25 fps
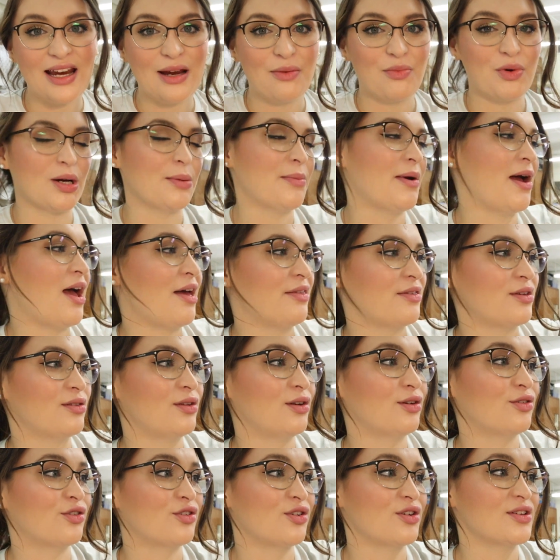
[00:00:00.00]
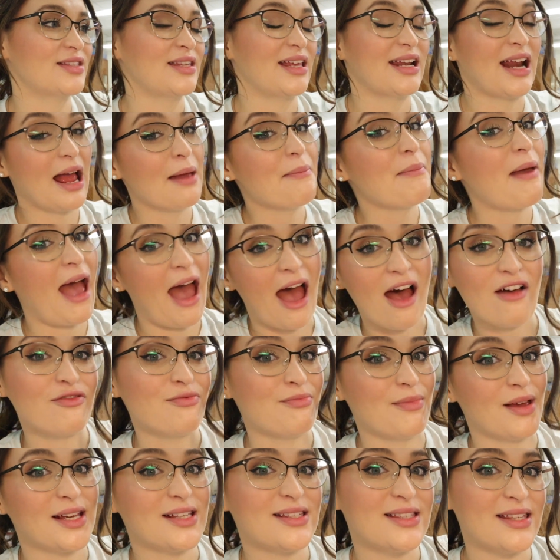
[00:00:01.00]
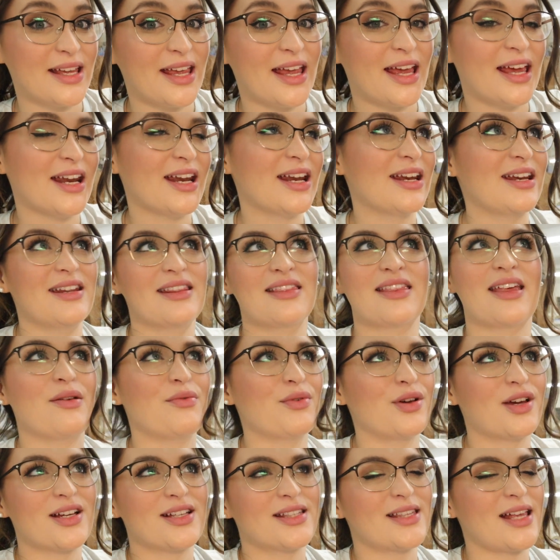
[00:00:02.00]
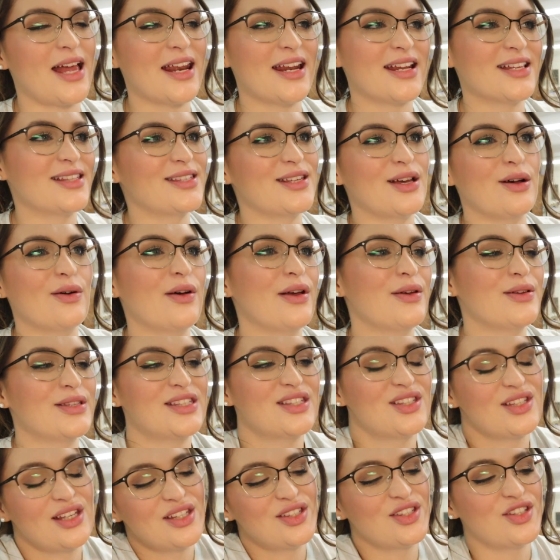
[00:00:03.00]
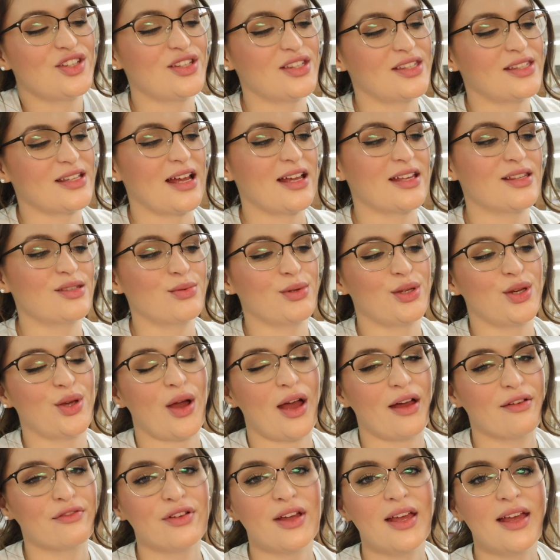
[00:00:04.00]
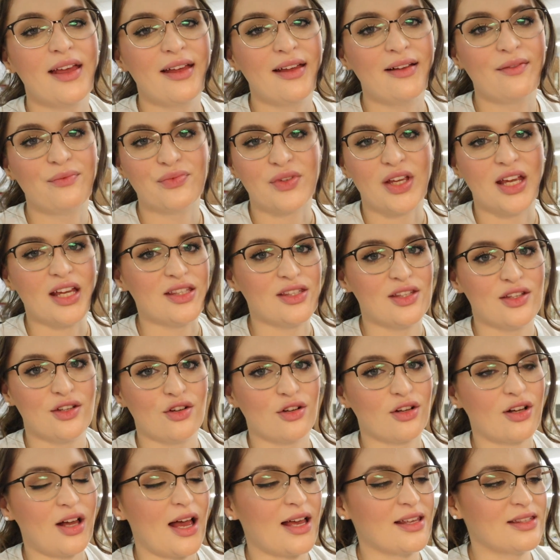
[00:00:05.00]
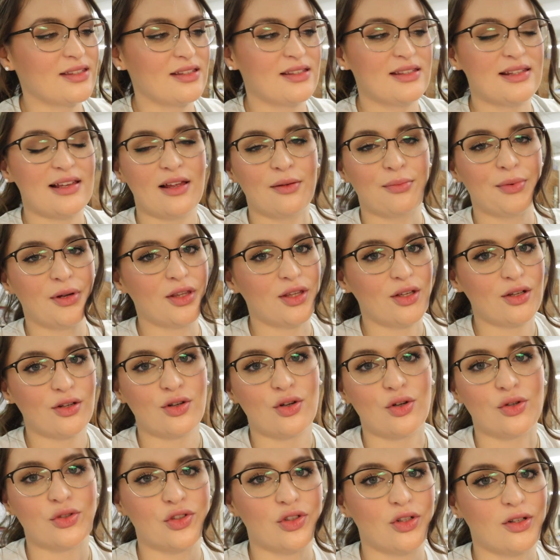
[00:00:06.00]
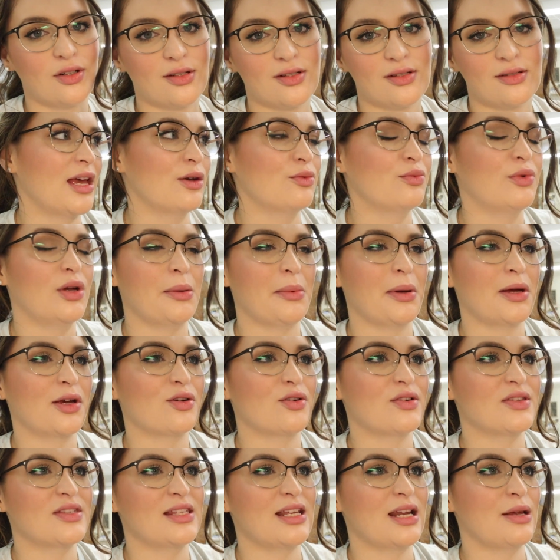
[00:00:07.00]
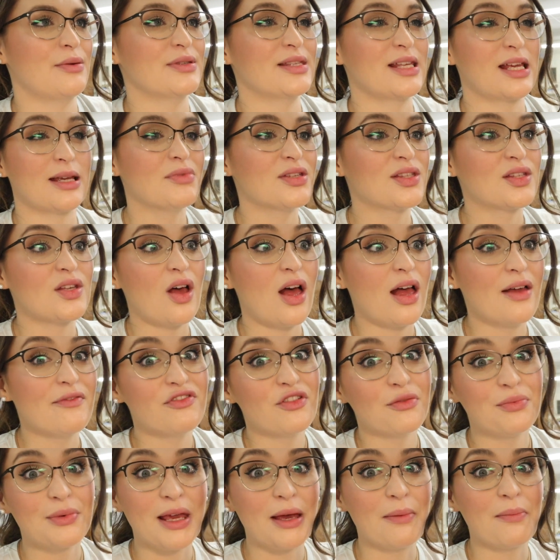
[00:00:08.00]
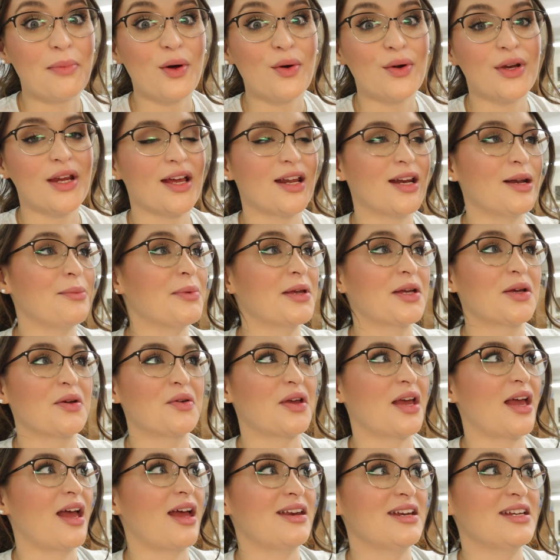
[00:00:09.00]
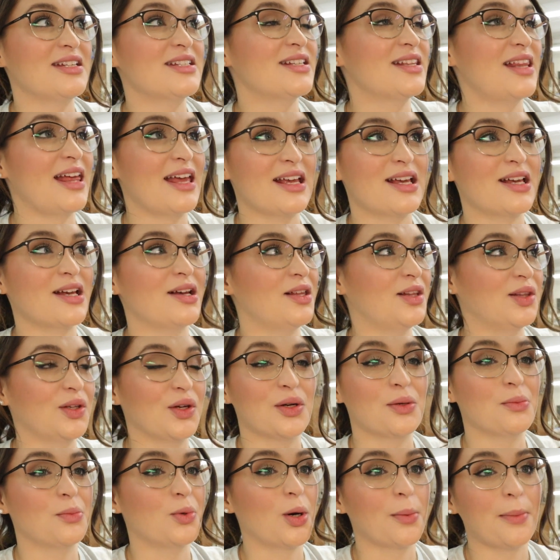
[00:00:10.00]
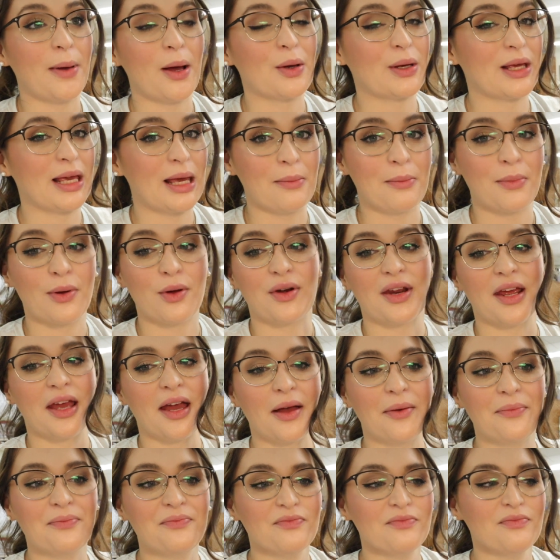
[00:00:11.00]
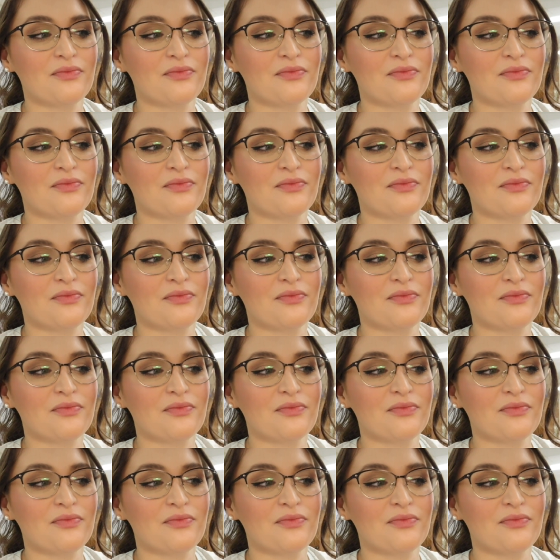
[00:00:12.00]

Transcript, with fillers: And one of my other little girls said, I'm half Mexican, and they were excited. So it's just nice when you have kids in your class to celebrate their culture. And one of my girls today was like, Miss Call, I'm from Cambodia. And I'm like, okay, I need to like learn more about Cambodia.